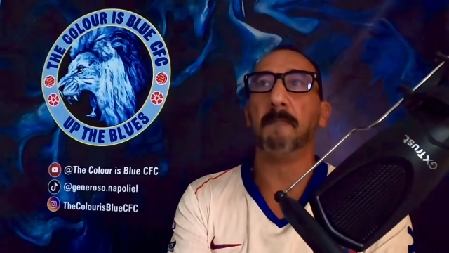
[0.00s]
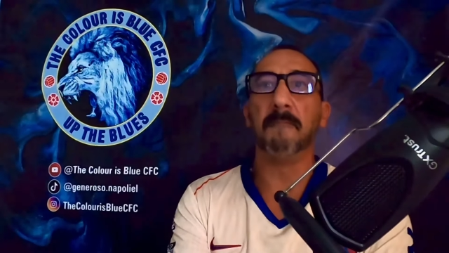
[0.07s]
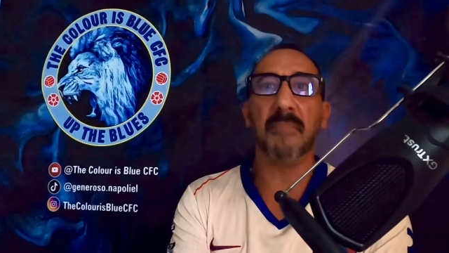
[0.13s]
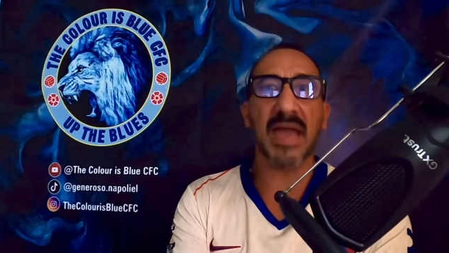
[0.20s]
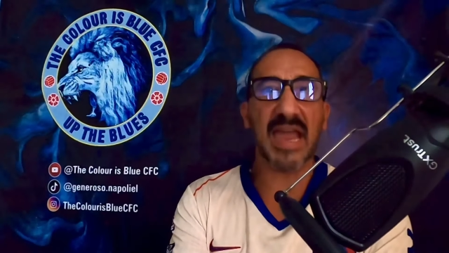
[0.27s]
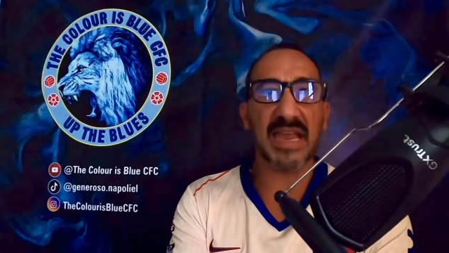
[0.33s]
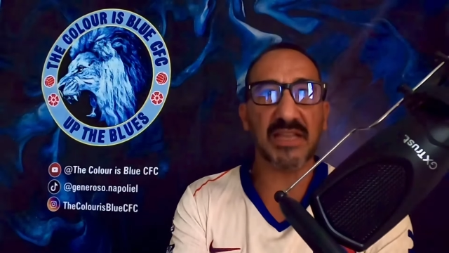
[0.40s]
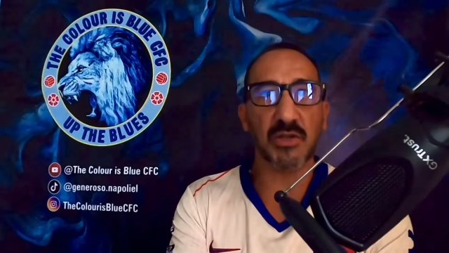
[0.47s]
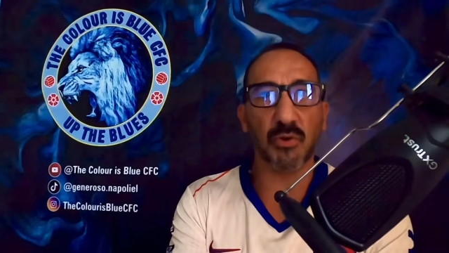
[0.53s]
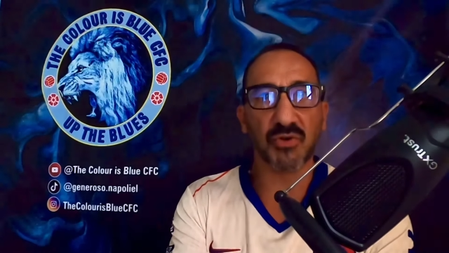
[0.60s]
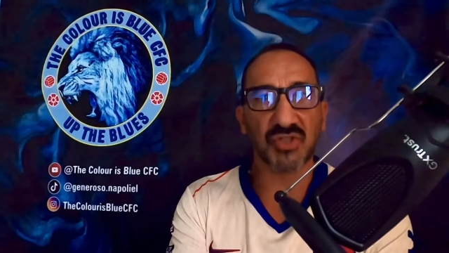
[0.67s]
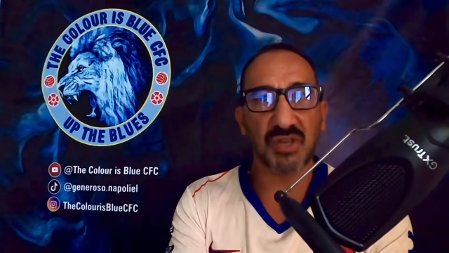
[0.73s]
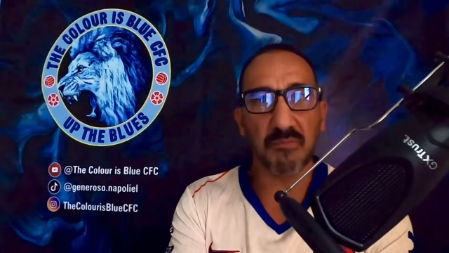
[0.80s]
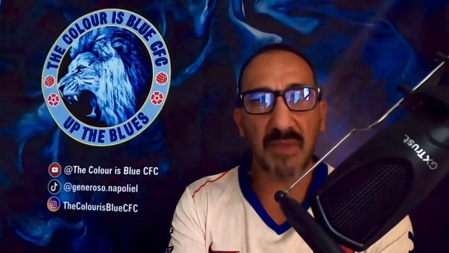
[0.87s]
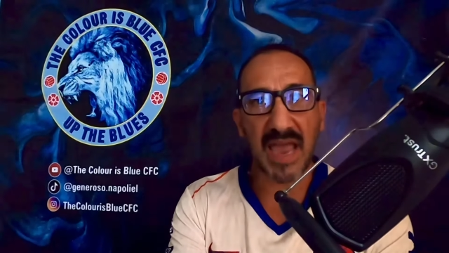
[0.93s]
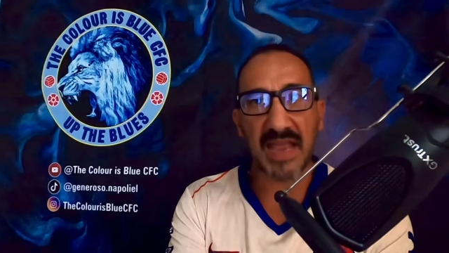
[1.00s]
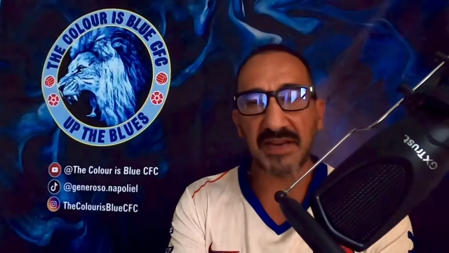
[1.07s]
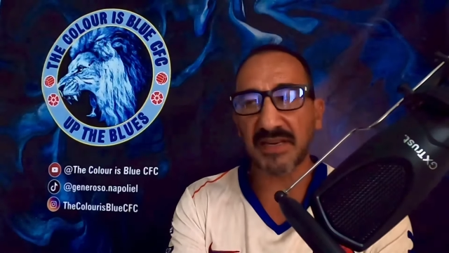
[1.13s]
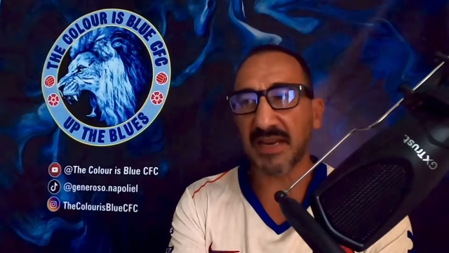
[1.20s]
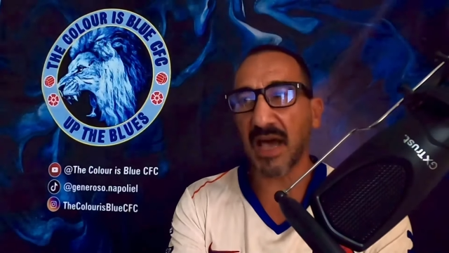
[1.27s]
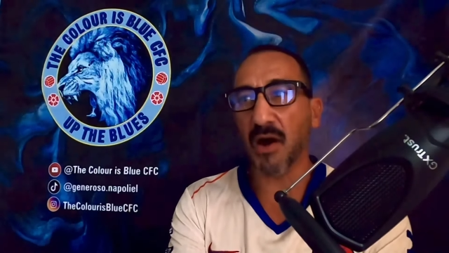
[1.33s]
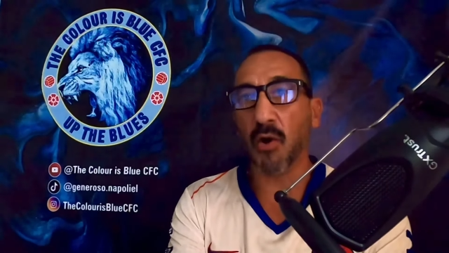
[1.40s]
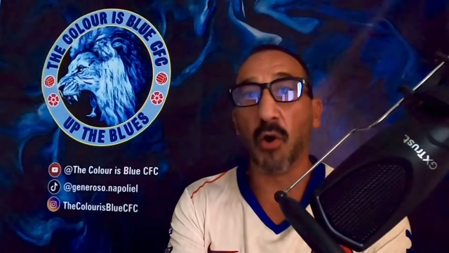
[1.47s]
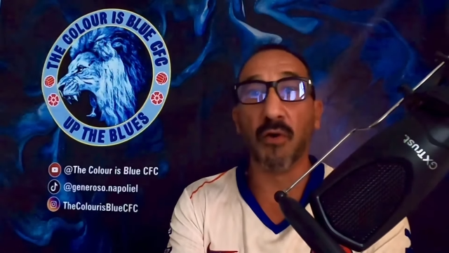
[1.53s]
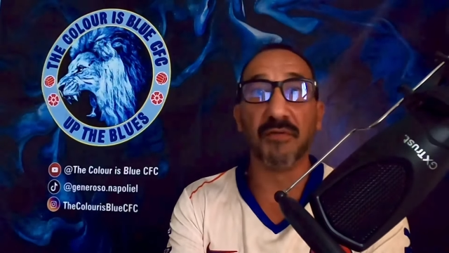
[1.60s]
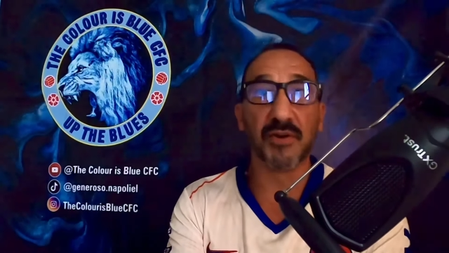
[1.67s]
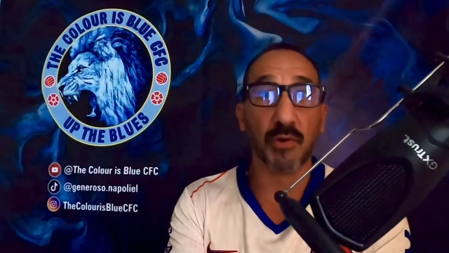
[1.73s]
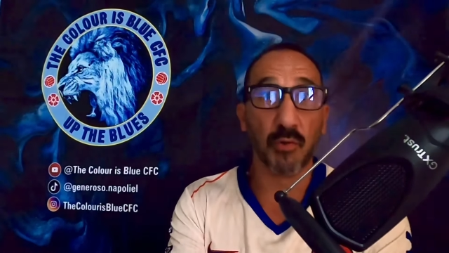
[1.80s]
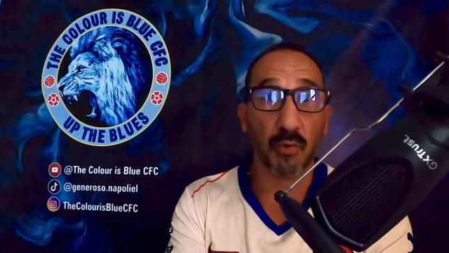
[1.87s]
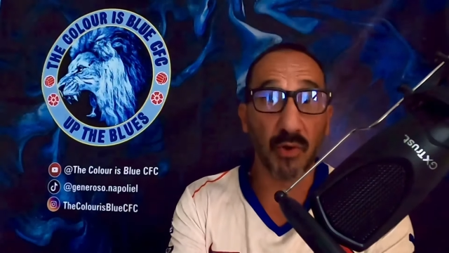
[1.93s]
made Osimhen
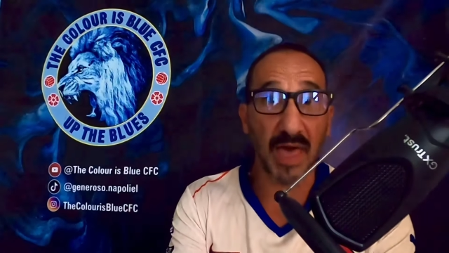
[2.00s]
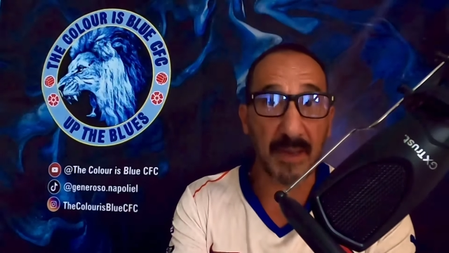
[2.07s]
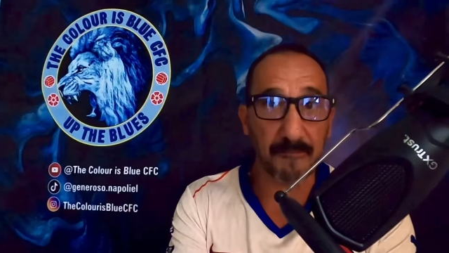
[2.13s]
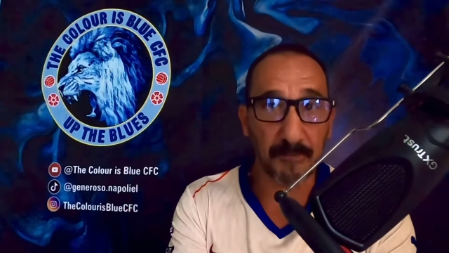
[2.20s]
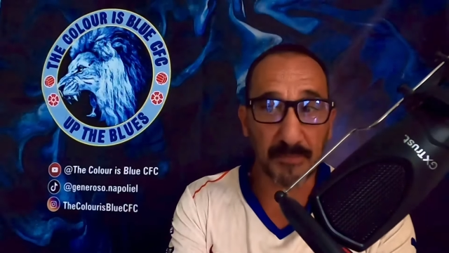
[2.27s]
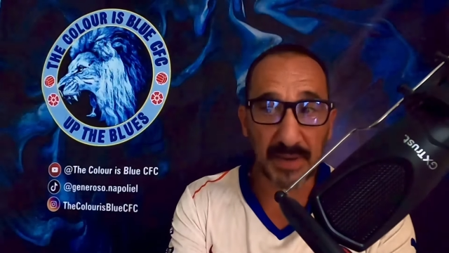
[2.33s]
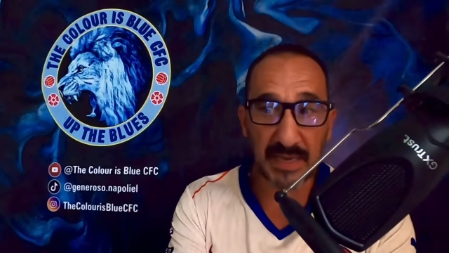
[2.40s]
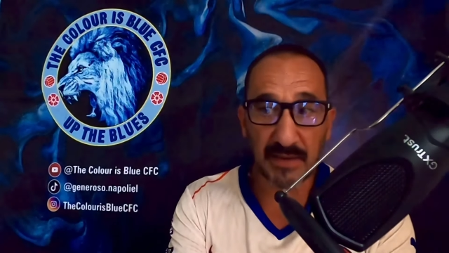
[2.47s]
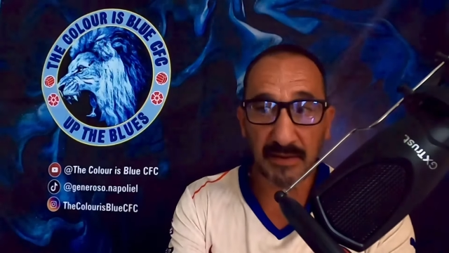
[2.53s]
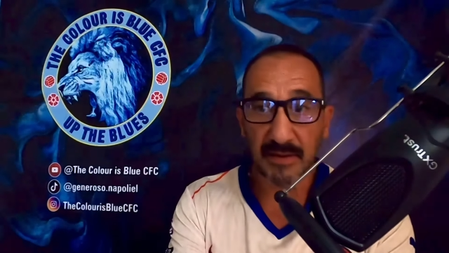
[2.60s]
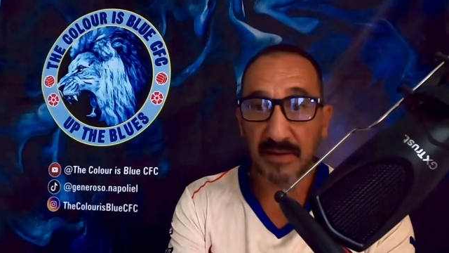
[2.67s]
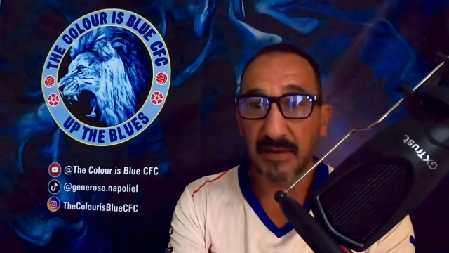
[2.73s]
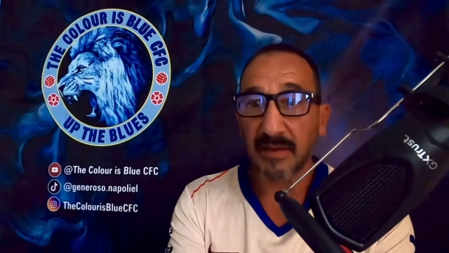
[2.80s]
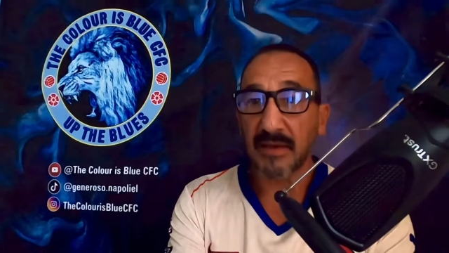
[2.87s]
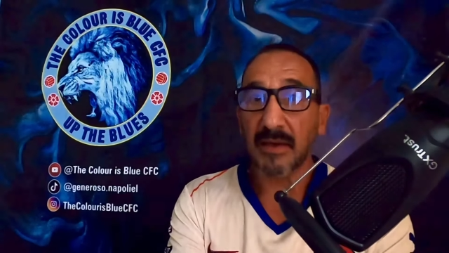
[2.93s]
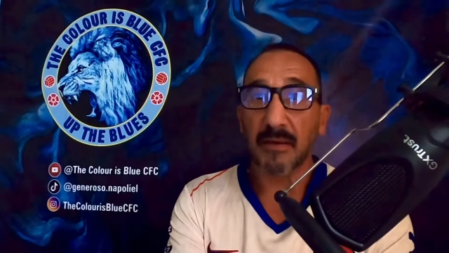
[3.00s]
overall happy,